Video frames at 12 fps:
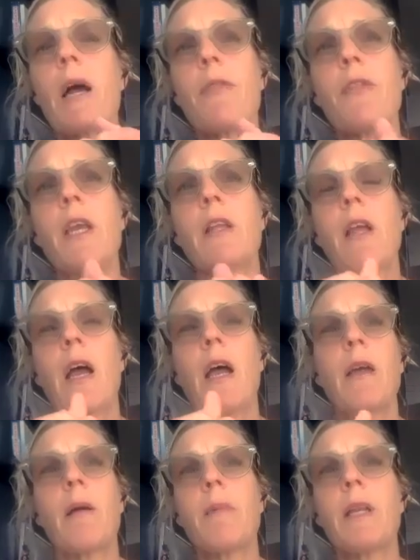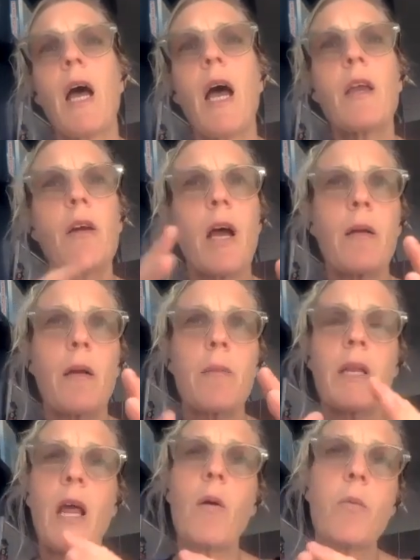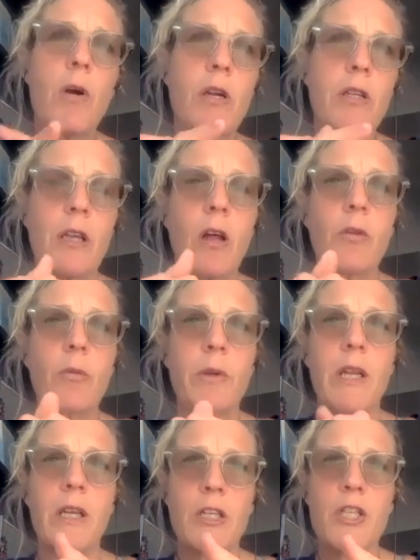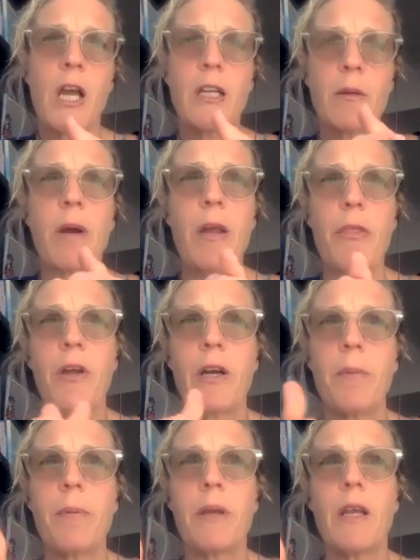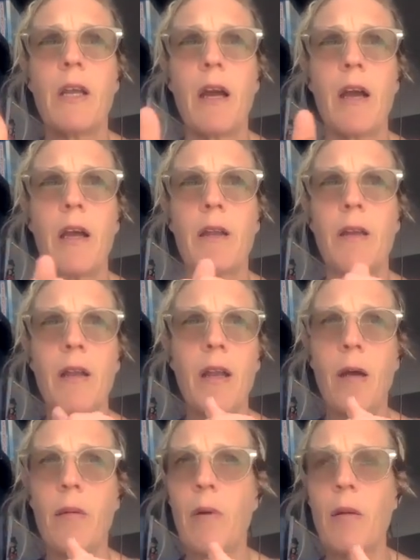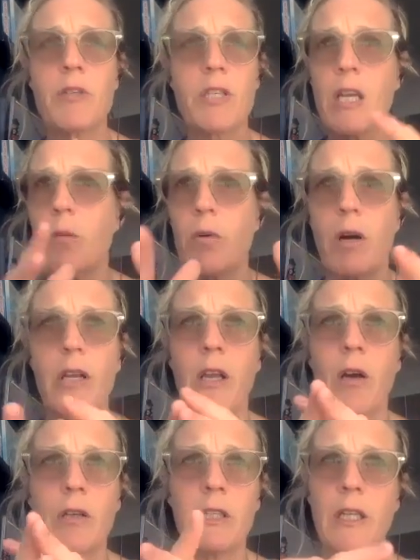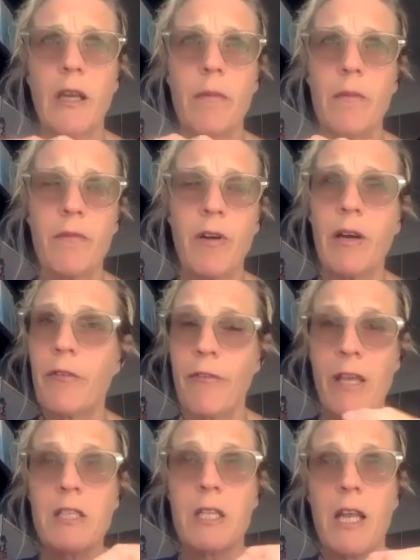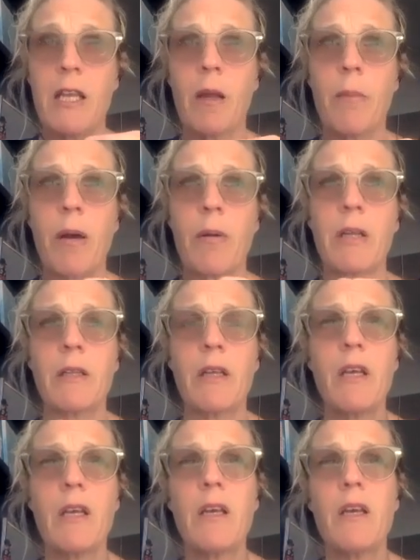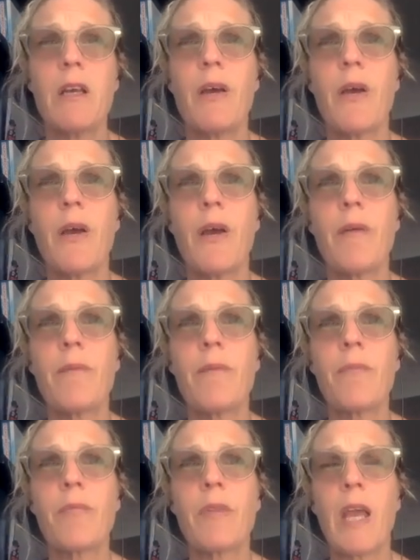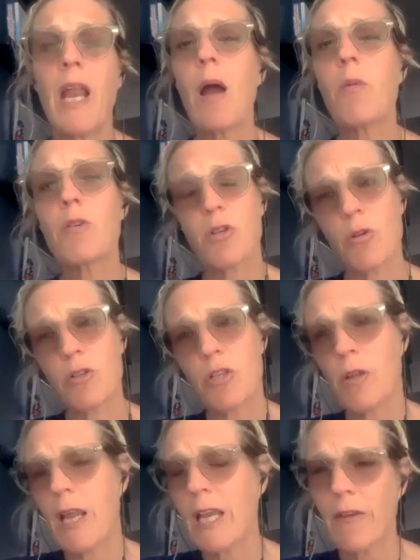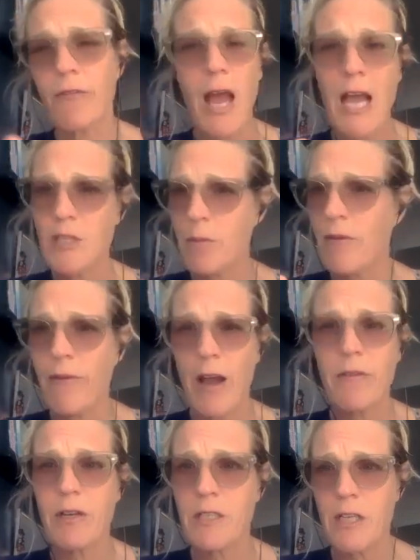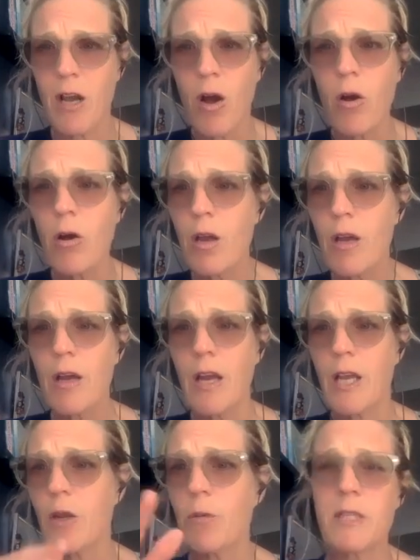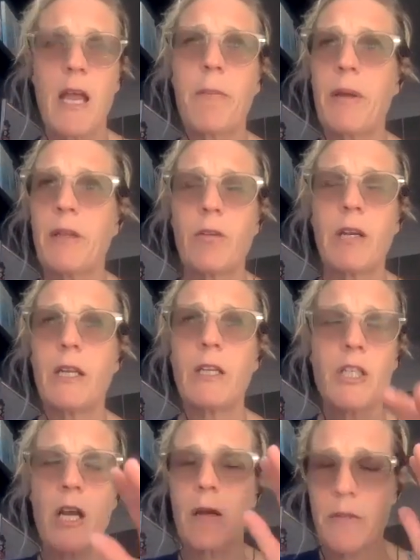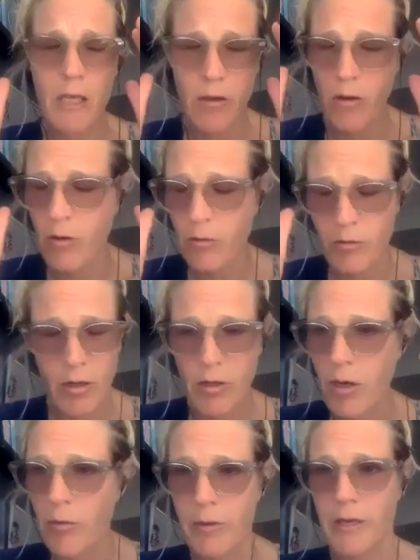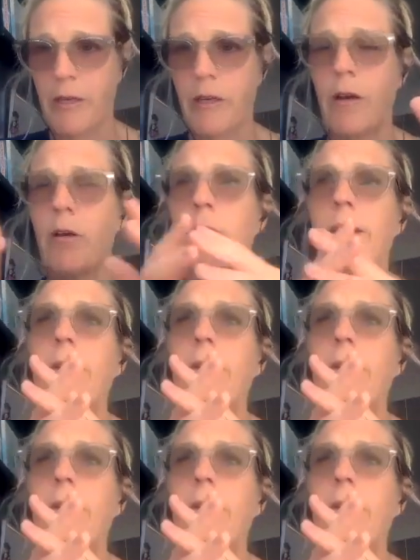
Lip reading: I think that I worked a lot with inner child in my therapy, and I'm still working on it, and I'm very fascinated about it. And I was also like, if you asked me 5 years ago, and you were tapping into the inner child, it's like, oh, don't go there, you know.